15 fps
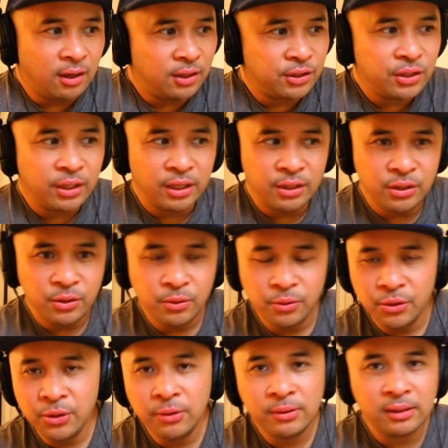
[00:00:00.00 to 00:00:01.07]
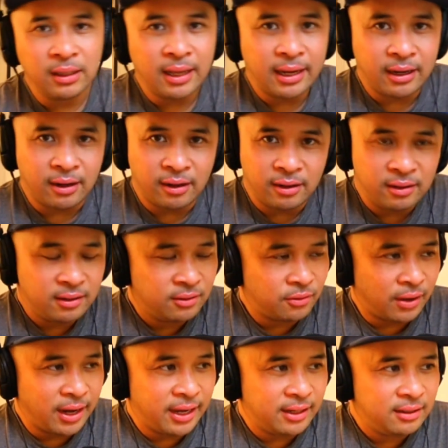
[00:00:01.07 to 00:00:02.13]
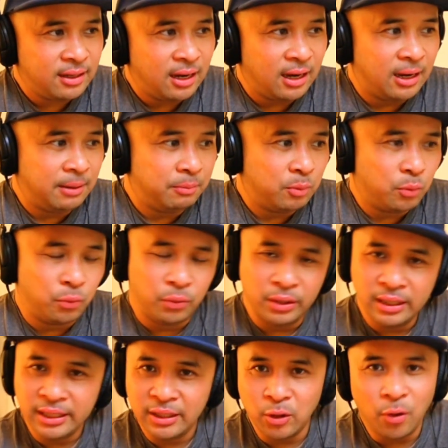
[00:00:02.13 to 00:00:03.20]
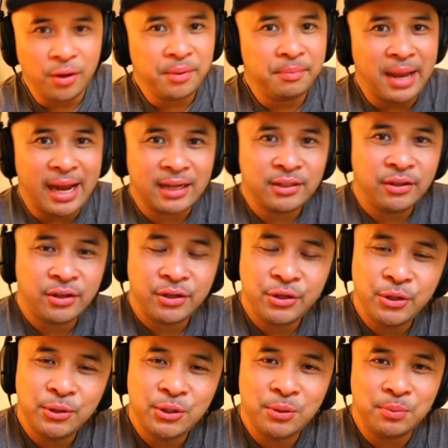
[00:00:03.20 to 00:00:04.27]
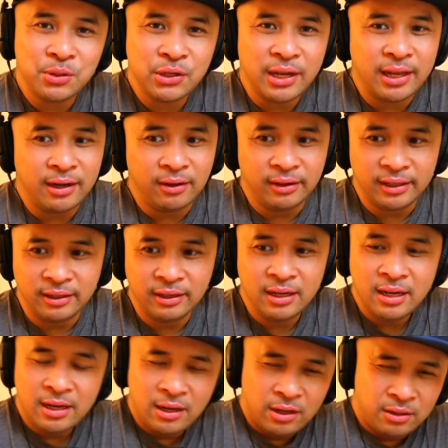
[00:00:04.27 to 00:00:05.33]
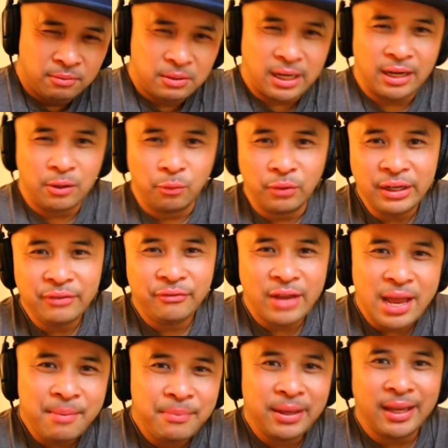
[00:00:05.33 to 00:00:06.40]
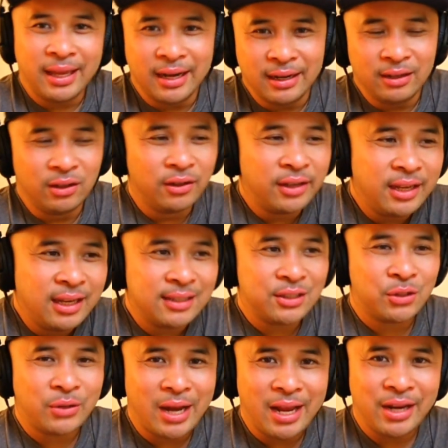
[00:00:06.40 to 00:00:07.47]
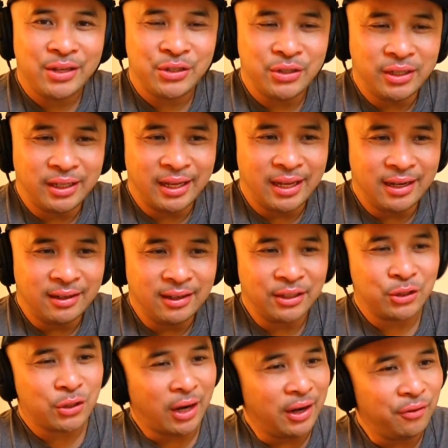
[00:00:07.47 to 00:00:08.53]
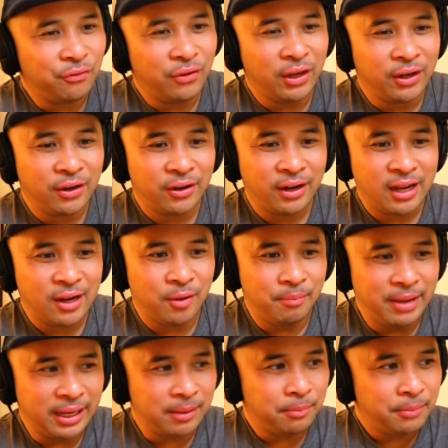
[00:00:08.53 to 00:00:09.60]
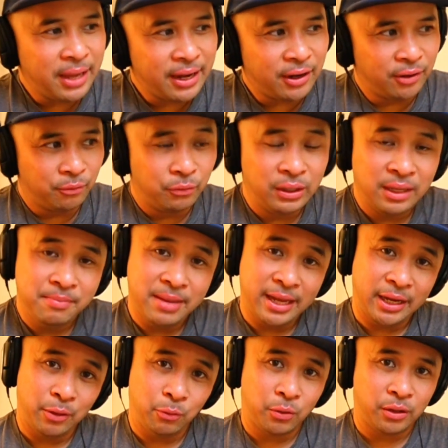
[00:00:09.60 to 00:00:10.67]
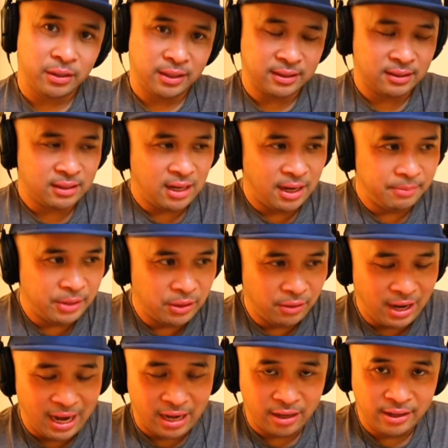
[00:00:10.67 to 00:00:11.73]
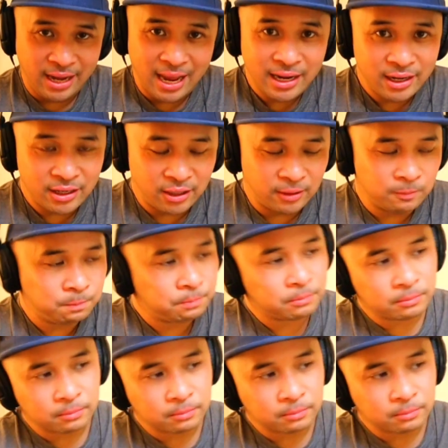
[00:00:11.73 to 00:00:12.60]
launching a new newsletter, right? Really going back to their YouTube channel and kind of revamping it and looking at strategy again and like trying to figure it out, make it better and really make it work this time, you know, hire an editor,